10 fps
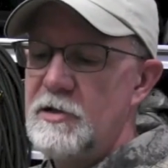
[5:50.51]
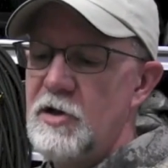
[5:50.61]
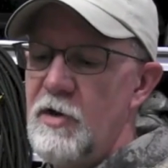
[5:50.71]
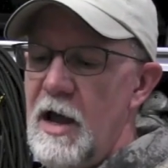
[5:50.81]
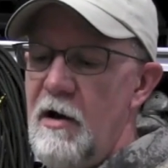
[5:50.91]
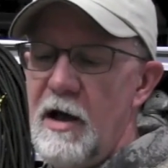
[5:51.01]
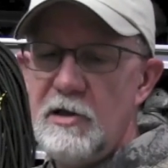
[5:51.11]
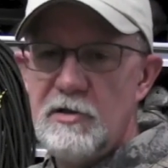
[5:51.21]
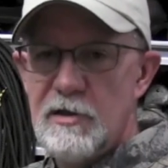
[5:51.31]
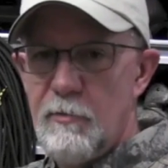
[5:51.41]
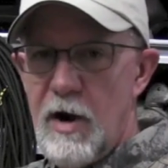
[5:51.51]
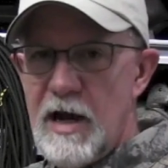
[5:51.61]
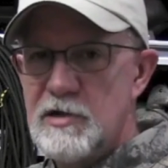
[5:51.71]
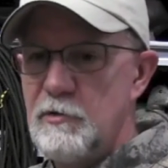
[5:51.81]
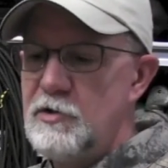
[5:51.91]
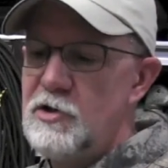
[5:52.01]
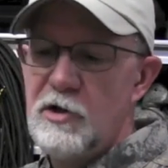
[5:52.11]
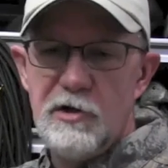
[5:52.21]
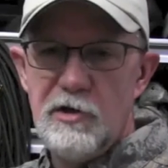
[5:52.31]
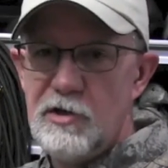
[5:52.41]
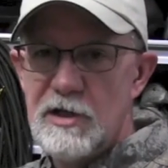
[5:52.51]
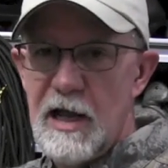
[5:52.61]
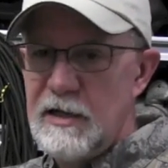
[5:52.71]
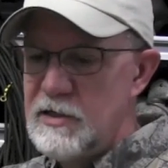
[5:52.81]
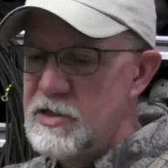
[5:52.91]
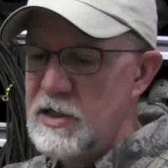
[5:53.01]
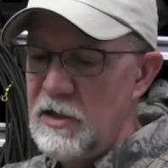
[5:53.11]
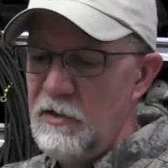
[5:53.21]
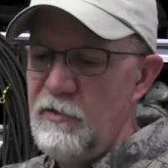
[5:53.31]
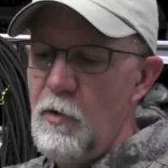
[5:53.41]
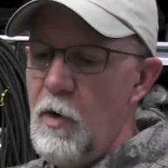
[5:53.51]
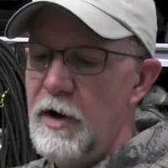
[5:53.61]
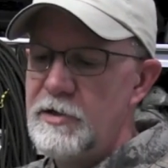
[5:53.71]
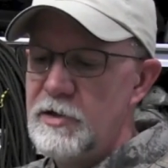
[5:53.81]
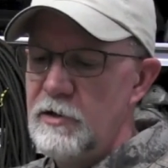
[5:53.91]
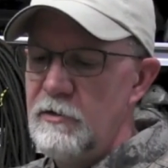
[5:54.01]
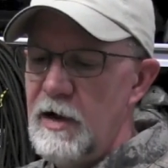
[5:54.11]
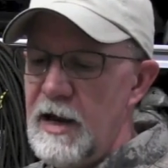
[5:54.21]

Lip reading: So now I use the brass ones. You could use stainless steel if you wanted to.